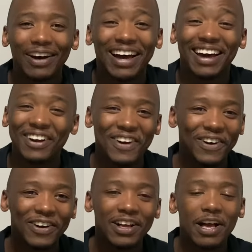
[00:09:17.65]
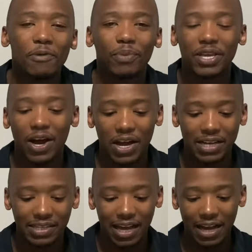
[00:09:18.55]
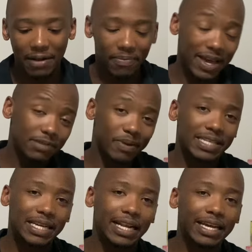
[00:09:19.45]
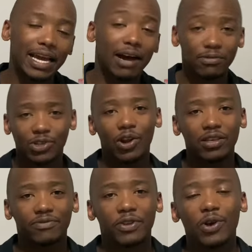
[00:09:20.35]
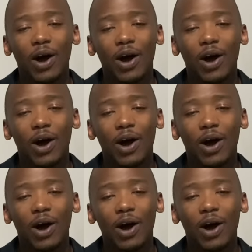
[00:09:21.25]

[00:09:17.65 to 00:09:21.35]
I don't know. But yeah, guys, that's basically how I'm starting this video.